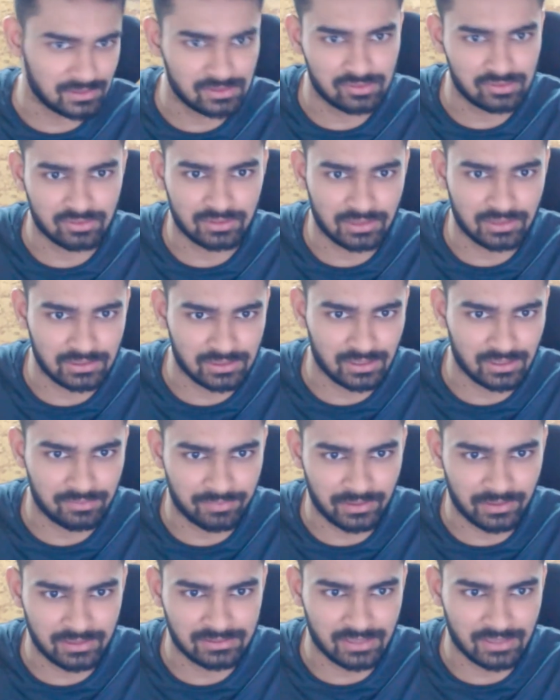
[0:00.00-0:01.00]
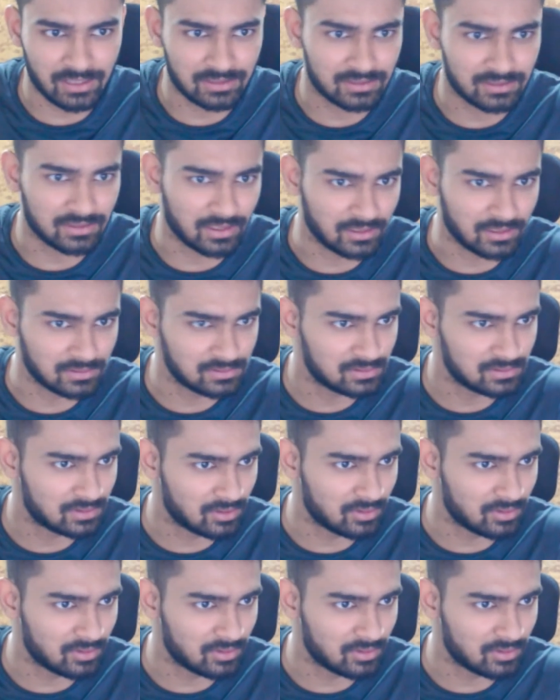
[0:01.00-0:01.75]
So these are pretty standard things.